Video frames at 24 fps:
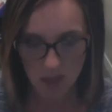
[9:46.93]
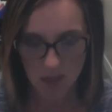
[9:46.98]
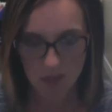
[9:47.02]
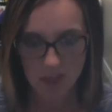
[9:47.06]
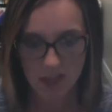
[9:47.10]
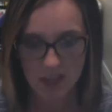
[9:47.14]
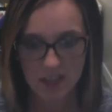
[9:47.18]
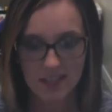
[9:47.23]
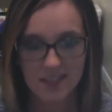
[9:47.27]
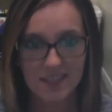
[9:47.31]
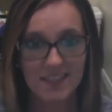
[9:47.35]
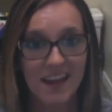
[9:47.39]

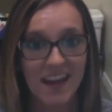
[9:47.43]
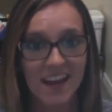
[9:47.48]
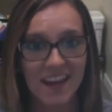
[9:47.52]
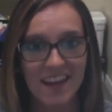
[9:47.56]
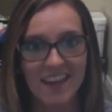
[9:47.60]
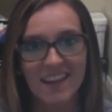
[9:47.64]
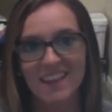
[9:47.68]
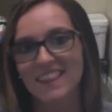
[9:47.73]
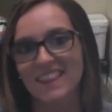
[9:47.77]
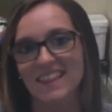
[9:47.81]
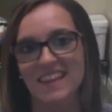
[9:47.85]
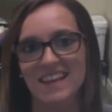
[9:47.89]
The
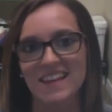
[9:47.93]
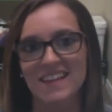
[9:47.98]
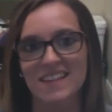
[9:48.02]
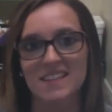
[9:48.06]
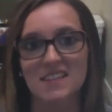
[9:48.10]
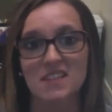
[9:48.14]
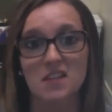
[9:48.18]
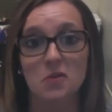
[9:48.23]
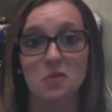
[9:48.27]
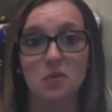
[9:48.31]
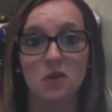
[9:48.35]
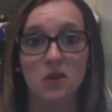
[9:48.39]
second
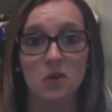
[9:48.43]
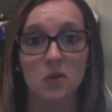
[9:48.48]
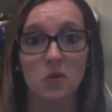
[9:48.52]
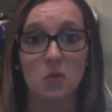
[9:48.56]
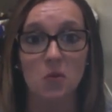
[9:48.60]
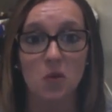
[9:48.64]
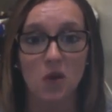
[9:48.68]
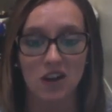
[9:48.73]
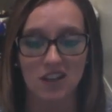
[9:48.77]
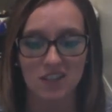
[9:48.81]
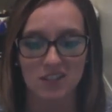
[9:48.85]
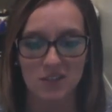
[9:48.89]
list that we
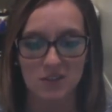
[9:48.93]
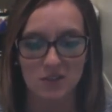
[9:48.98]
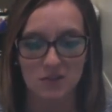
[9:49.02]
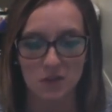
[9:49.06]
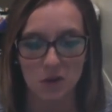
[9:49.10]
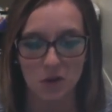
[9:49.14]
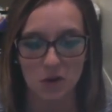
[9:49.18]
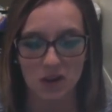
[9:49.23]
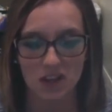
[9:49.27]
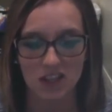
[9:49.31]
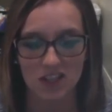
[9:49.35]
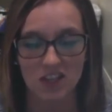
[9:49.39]
want to
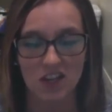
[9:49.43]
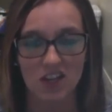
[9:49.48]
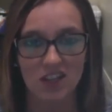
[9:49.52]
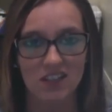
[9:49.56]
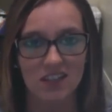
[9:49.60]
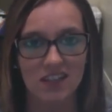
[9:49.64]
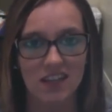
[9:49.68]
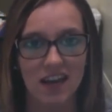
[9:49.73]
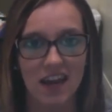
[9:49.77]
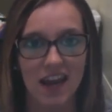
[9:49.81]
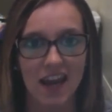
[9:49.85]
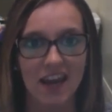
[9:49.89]
focus on
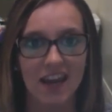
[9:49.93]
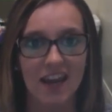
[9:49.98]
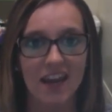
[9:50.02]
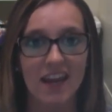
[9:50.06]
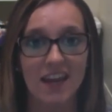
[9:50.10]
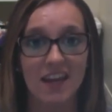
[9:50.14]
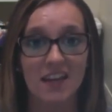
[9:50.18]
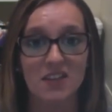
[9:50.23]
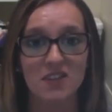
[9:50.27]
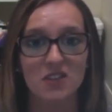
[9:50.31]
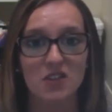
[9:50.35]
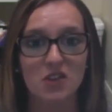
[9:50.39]
today
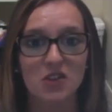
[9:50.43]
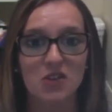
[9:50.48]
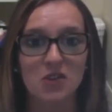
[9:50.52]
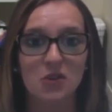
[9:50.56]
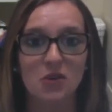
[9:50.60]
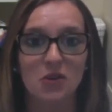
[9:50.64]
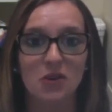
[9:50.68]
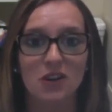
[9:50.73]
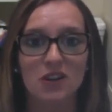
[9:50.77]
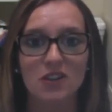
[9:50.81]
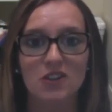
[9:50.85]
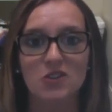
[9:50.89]
is
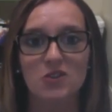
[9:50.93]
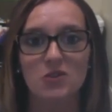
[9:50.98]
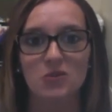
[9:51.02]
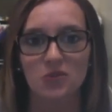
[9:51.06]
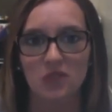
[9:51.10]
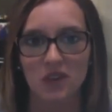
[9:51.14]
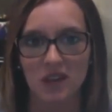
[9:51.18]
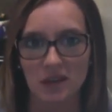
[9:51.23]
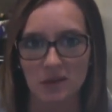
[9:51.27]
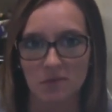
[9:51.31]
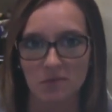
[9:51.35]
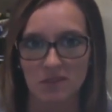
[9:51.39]
your
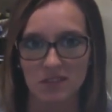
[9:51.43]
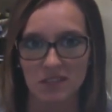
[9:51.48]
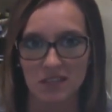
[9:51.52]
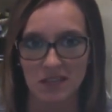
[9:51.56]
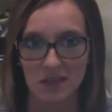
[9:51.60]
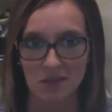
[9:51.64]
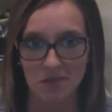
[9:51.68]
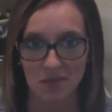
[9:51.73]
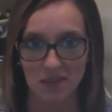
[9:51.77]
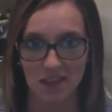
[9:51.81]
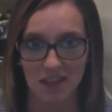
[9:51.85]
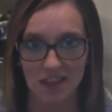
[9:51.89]
dream
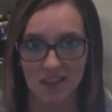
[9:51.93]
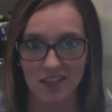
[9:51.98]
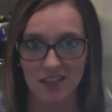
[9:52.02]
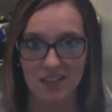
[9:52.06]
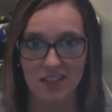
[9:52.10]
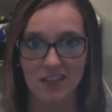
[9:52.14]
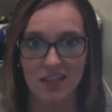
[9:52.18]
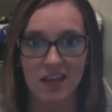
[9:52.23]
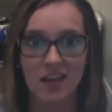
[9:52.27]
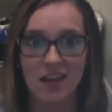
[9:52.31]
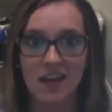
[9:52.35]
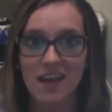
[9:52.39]
team
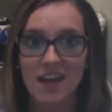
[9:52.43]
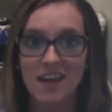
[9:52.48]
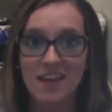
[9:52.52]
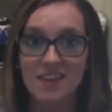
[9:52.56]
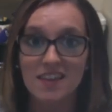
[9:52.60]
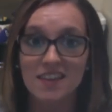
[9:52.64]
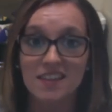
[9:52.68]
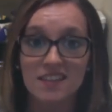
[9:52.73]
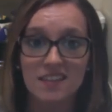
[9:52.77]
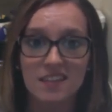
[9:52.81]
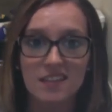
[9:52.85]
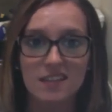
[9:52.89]
list.
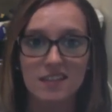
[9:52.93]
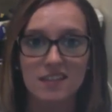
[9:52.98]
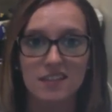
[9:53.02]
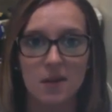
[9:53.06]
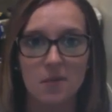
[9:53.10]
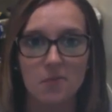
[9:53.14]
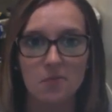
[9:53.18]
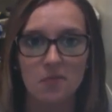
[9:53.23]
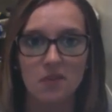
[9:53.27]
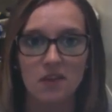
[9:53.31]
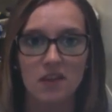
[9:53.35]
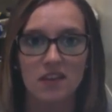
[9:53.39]
This is
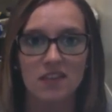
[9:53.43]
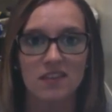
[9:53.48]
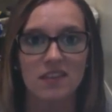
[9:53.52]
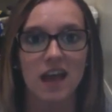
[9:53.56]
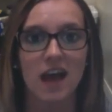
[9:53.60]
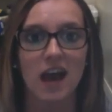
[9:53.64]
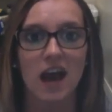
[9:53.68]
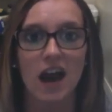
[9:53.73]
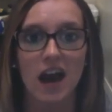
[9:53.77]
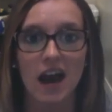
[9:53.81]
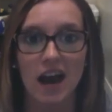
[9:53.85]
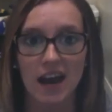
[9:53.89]
something
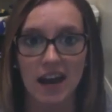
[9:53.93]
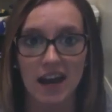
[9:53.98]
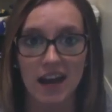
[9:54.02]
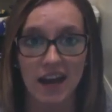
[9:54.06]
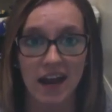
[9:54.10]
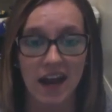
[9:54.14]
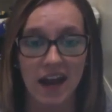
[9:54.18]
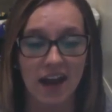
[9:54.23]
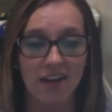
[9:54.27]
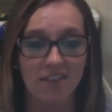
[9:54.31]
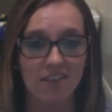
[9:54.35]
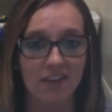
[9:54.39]
that I
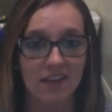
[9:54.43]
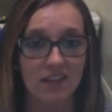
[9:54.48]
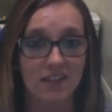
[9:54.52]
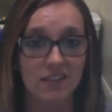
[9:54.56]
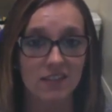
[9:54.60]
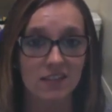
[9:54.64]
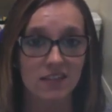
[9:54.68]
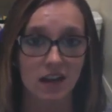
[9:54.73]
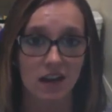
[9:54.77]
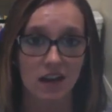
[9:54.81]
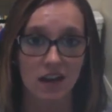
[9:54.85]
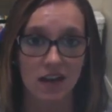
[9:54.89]
haven't
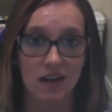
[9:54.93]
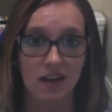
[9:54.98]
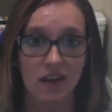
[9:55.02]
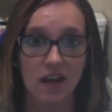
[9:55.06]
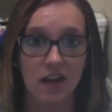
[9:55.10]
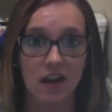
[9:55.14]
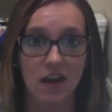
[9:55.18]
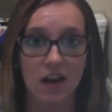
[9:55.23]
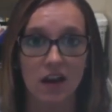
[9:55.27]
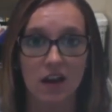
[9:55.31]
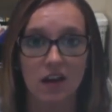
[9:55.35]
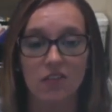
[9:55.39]
done
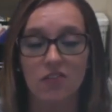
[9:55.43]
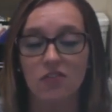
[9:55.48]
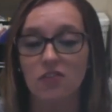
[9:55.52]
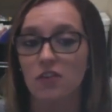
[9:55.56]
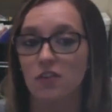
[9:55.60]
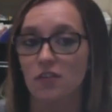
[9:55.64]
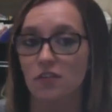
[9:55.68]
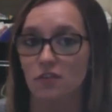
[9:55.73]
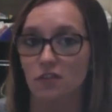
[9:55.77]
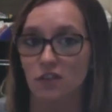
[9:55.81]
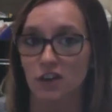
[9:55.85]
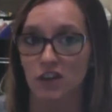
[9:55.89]
the
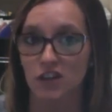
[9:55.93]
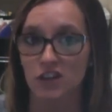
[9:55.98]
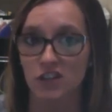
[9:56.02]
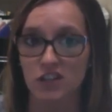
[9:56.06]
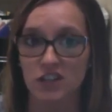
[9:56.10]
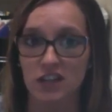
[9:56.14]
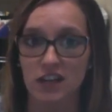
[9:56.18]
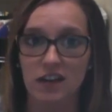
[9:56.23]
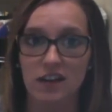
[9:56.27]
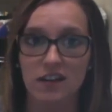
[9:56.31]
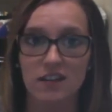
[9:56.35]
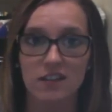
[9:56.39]
first
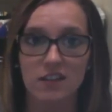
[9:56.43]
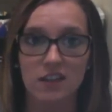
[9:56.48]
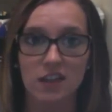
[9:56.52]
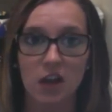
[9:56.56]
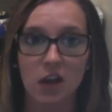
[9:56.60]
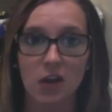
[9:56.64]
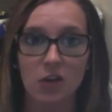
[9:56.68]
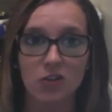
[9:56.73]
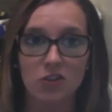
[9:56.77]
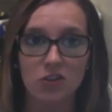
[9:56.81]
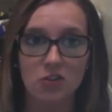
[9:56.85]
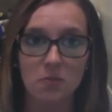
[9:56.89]
year as a
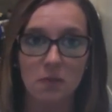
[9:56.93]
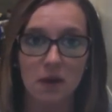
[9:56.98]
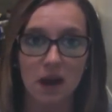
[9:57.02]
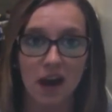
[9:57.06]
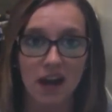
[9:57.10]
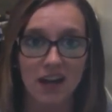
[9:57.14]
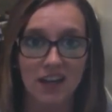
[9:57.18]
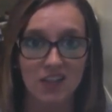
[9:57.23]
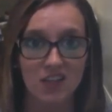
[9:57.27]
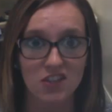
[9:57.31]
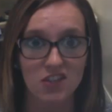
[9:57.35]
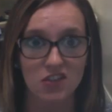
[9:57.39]
coach, but
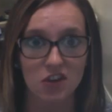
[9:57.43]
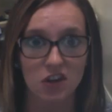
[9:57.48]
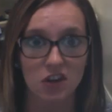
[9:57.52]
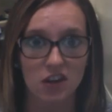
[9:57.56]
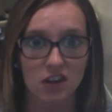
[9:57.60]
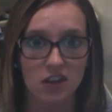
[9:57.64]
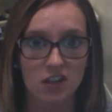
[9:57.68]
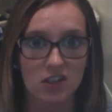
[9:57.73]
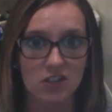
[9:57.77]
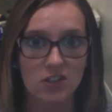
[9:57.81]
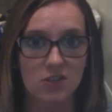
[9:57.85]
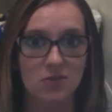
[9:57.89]
I
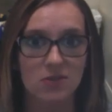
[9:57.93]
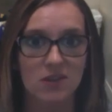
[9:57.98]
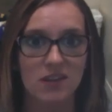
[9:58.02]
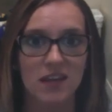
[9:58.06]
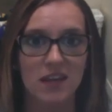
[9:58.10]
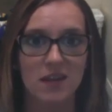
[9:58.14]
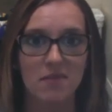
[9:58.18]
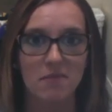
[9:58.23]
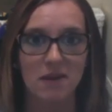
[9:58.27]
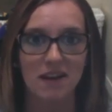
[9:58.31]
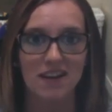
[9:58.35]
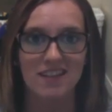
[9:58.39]
started doing
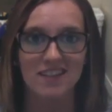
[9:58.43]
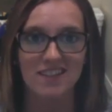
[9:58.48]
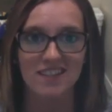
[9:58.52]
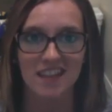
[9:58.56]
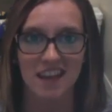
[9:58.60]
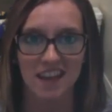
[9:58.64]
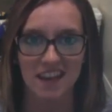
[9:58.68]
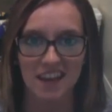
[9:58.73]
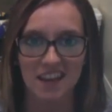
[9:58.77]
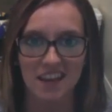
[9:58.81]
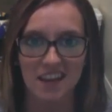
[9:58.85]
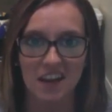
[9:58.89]
it my
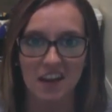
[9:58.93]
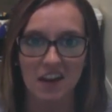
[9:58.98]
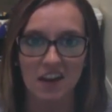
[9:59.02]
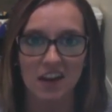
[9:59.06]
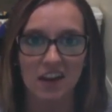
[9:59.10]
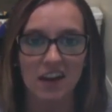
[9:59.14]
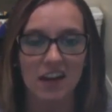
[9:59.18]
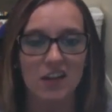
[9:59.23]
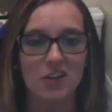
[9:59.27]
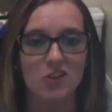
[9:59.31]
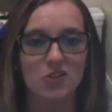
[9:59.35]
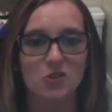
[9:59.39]
second year,
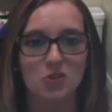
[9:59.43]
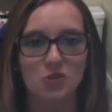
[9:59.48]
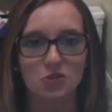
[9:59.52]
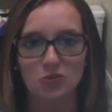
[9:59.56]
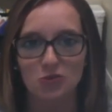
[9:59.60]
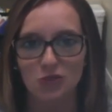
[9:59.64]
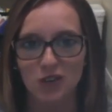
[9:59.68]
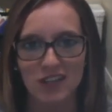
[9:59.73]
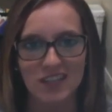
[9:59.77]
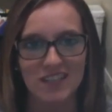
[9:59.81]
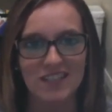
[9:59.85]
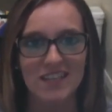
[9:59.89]
and it's
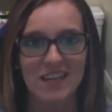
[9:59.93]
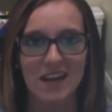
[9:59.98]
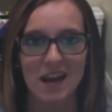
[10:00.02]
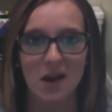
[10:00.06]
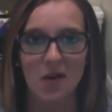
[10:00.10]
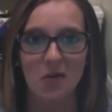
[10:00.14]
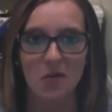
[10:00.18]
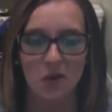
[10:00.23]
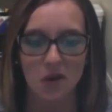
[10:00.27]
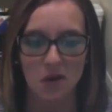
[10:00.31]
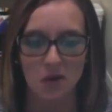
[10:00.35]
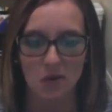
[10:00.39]
crazy
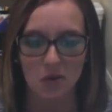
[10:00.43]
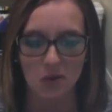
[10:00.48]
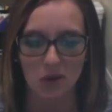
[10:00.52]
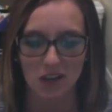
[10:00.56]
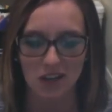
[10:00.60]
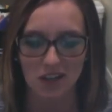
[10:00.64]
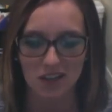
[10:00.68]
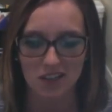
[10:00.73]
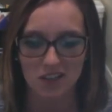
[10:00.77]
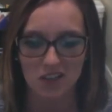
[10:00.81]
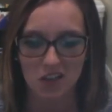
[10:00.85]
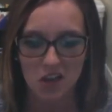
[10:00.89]
how well it
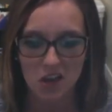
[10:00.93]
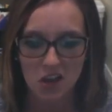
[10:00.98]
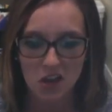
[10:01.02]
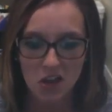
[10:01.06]
works.